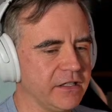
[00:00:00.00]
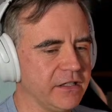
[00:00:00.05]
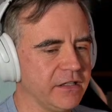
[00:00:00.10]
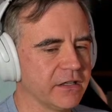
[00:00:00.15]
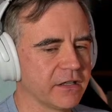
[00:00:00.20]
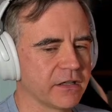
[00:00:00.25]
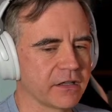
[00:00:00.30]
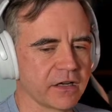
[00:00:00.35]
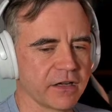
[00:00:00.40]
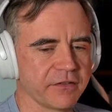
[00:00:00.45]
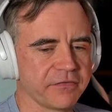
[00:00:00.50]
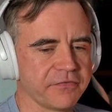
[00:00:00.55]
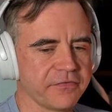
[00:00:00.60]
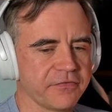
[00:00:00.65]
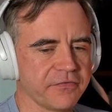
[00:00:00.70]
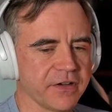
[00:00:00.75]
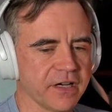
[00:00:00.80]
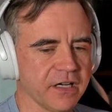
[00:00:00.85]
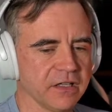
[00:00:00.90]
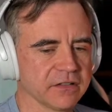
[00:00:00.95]
that I
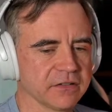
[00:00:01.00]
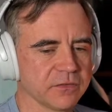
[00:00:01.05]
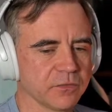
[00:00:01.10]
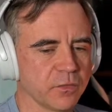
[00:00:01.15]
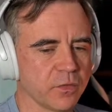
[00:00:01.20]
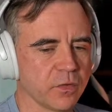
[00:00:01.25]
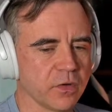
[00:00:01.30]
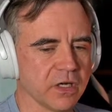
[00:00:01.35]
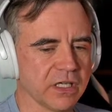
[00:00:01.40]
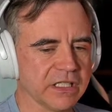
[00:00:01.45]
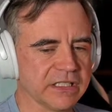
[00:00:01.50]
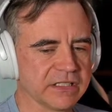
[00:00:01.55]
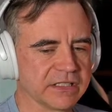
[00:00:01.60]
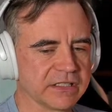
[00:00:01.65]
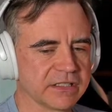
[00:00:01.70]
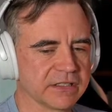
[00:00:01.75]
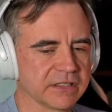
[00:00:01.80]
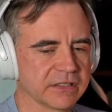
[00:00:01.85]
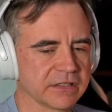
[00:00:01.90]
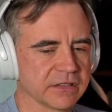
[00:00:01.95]
felt
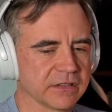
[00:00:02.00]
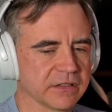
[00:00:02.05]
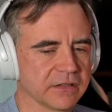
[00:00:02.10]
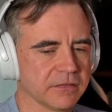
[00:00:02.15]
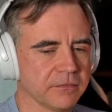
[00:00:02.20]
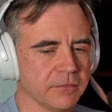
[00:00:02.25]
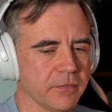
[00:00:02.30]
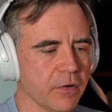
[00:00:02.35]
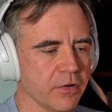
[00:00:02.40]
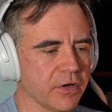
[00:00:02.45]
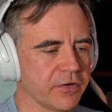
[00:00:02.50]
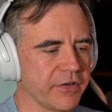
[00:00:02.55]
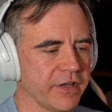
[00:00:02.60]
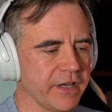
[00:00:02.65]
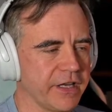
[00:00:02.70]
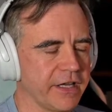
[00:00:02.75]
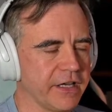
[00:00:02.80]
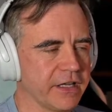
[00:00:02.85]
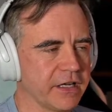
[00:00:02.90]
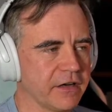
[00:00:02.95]
was
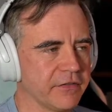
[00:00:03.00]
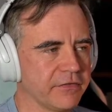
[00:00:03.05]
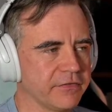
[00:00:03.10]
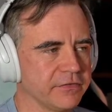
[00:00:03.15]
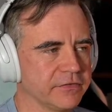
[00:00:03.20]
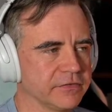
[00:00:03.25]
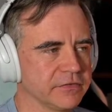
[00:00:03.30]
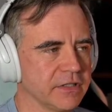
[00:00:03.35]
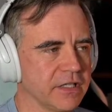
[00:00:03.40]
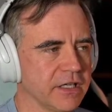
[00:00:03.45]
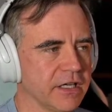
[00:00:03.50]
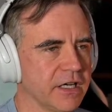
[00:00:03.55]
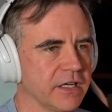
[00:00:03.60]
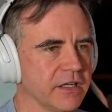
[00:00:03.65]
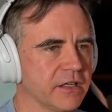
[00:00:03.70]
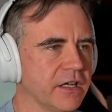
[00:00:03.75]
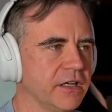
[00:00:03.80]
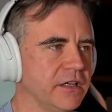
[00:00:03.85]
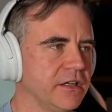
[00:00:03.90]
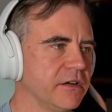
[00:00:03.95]
motivating enough. I had an
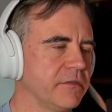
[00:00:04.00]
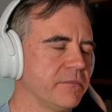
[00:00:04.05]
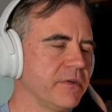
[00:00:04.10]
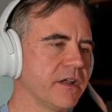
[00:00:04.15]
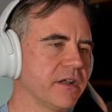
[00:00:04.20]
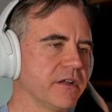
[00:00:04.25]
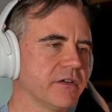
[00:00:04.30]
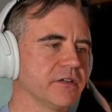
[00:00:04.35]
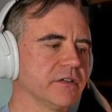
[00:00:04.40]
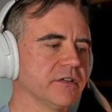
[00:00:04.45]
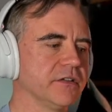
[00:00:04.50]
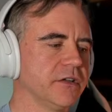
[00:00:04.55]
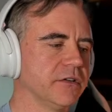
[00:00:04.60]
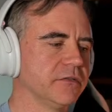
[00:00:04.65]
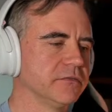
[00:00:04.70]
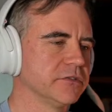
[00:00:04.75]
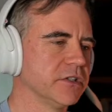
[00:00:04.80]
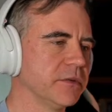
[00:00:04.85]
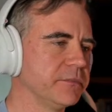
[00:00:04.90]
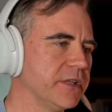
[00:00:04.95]
idea about a, you know,
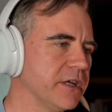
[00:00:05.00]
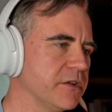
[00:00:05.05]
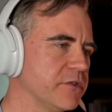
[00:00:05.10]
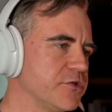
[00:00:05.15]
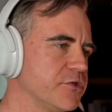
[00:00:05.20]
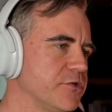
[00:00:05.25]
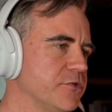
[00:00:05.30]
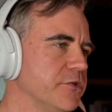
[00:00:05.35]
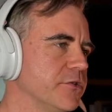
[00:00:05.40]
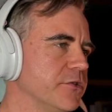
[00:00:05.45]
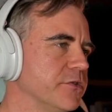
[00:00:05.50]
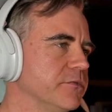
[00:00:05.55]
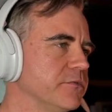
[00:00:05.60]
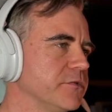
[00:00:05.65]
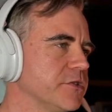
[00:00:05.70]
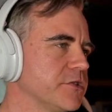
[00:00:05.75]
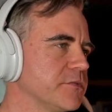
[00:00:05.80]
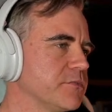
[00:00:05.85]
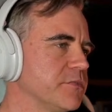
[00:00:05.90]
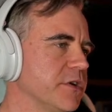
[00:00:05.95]
top-down shooter, which
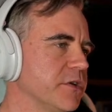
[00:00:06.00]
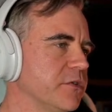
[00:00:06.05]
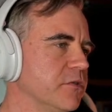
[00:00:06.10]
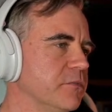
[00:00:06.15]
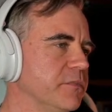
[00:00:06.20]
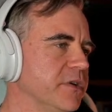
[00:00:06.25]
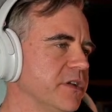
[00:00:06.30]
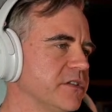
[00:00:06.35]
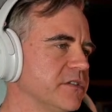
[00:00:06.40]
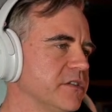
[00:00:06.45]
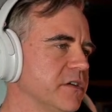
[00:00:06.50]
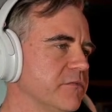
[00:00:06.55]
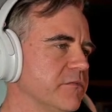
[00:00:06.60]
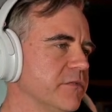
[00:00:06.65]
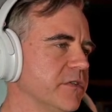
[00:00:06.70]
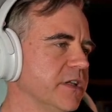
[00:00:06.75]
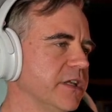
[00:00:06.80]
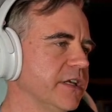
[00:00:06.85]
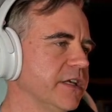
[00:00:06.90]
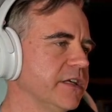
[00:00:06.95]
is pretty cool, but it's doesn't
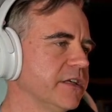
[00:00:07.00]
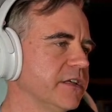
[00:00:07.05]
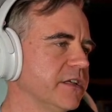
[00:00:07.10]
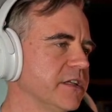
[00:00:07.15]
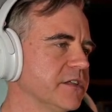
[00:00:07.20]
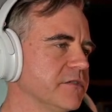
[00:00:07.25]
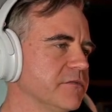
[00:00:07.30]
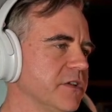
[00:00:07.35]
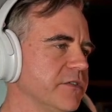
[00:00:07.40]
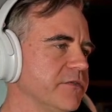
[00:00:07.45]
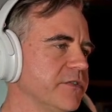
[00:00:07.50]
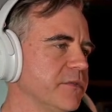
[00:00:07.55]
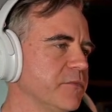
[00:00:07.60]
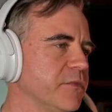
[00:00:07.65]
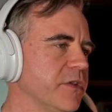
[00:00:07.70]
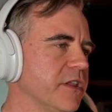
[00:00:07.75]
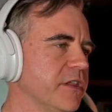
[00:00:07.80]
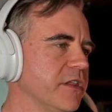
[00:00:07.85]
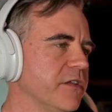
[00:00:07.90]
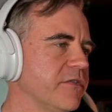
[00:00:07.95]
really fit
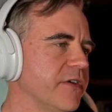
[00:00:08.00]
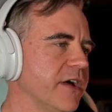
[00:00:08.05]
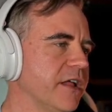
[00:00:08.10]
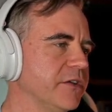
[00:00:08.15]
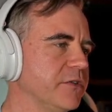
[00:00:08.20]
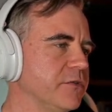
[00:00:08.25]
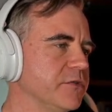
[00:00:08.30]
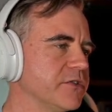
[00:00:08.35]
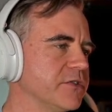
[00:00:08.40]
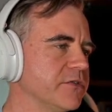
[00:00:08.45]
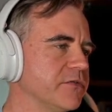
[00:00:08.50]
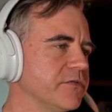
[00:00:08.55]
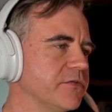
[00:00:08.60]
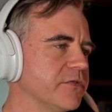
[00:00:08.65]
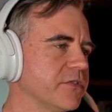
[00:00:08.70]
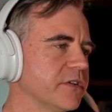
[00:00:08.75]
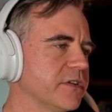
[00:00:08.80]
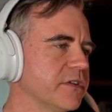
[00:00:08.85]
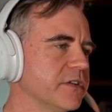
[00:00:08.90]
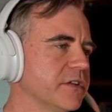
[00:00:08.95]
within the values of
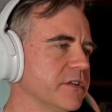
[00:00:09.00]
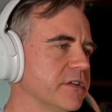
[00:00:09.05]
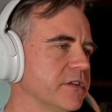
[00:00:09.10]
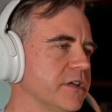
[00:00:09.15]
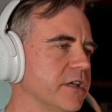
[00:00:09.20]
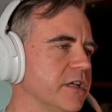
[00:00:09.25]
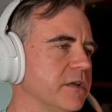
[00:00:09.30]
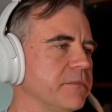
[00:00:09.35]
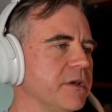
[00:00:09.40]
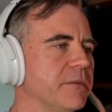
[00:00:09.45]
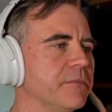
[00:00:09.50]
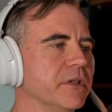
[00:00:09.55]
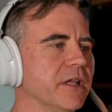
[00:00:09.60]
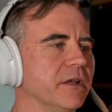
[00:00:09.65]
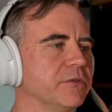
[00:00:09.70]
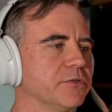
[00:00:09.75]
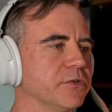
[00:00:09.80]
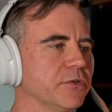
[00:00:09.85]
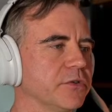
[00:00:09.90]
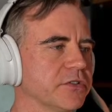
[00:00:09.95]
getting people
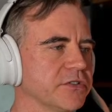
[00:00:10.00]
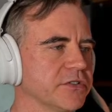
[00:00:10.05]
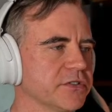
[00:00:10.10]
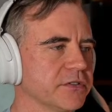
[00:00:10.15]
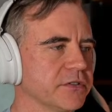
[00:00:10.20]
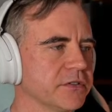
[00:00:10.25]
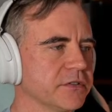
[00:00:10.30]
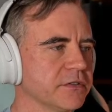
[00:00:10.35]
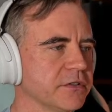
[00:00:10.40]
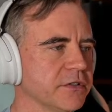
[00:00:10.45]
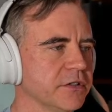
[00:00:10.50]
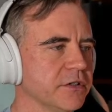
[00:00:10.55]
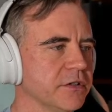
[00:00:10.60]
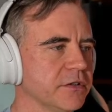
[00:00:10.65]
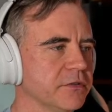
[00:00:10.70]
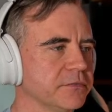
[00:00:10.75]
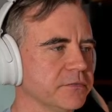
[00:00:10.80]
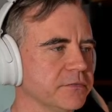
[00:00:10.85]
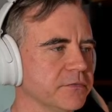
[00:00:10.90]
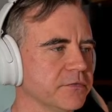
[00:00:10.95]
outdoors, you know,
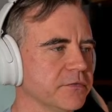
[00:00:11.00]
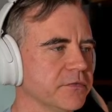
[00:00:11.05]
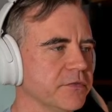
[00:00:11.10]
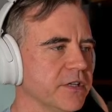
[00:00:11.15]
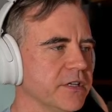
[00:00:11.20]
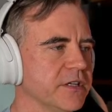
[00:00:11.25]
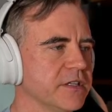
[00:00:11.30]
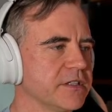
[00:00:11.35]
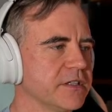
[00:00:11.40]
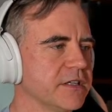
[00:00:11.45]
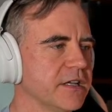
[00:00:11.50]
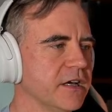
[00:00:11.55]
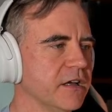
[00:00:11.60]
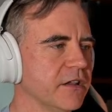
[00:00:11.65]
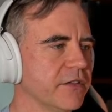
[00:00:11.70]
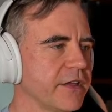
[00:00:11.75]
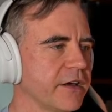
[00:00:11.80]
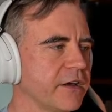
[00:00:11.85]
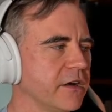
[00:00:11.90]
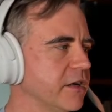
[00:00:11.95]
fitness and health,
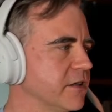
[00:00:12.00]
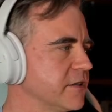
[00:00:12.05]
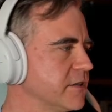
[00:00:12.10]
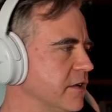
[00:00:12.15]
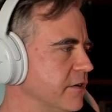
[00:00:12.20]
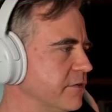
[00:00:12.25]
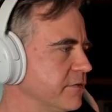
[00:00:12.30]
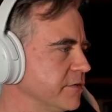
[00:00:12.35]
that kind of stuff.